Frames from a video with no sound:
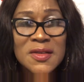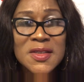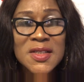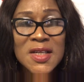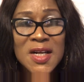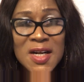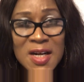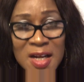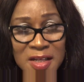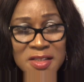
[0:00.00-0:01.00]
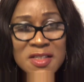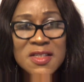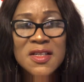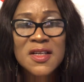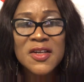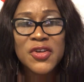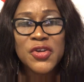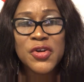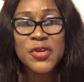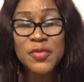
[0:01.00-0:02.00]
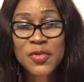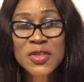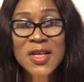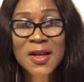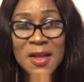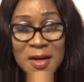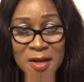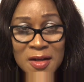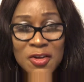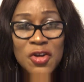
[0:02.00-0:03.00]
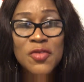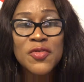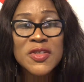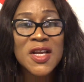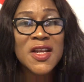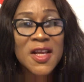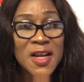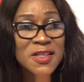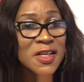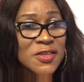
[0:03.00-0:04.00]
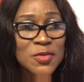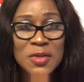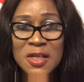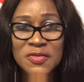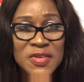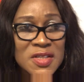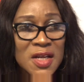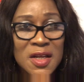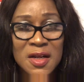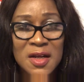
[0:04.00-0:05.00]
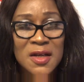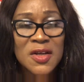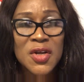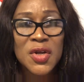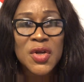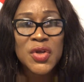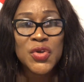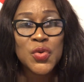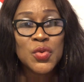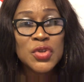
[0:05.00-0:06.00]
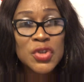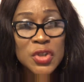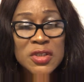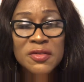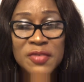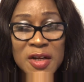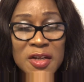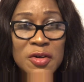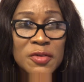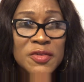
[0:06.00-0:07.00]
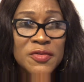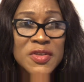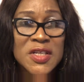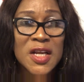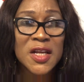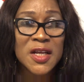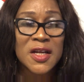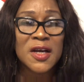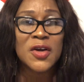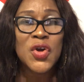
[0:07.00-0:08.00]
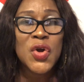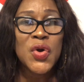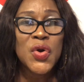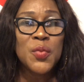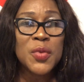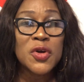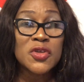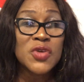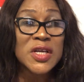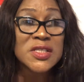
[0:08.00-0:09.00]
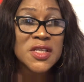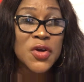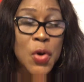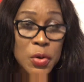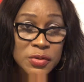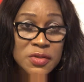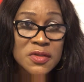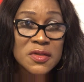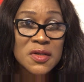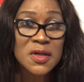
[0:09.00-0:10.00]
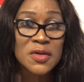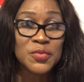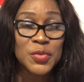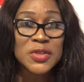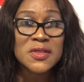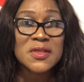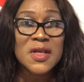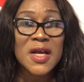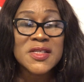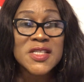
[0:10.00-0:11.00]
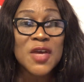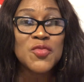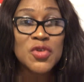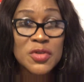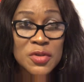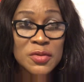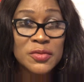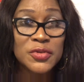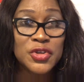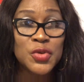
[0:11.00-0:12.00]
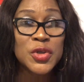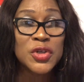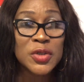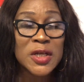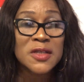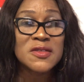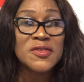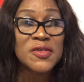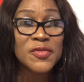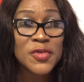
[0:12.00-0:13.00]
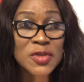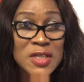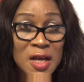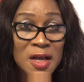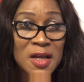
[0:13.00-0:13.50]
neglect your refusal letter. Your refusal letter is as good as visa letter. You won't know the value of the visa letter because you are still hot. But as time goes on, you will know that refusal,